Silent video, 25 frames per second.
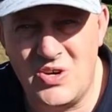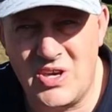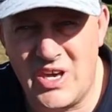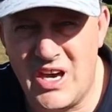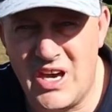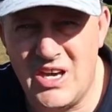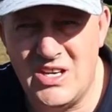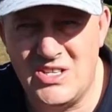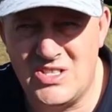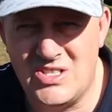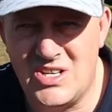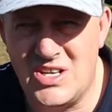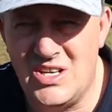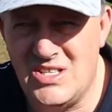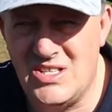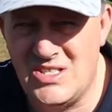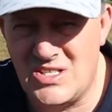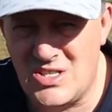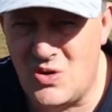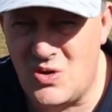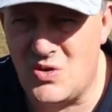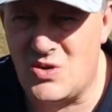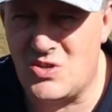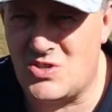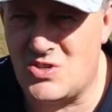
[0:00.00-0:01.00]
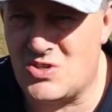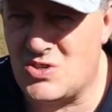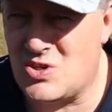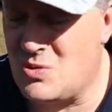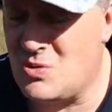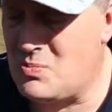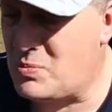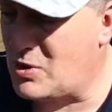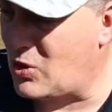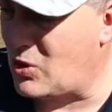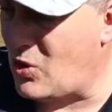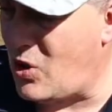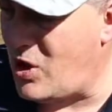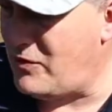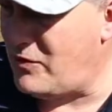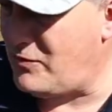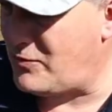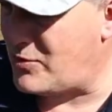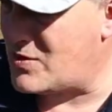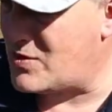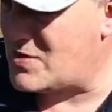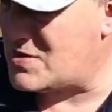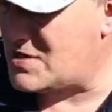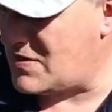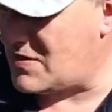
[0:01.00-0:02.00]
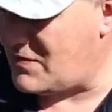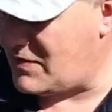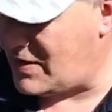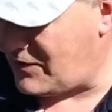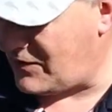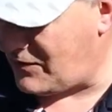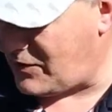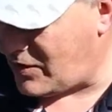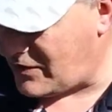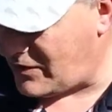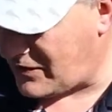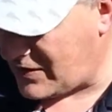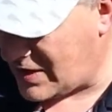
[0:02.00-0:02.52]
kg, so it's super light for a 75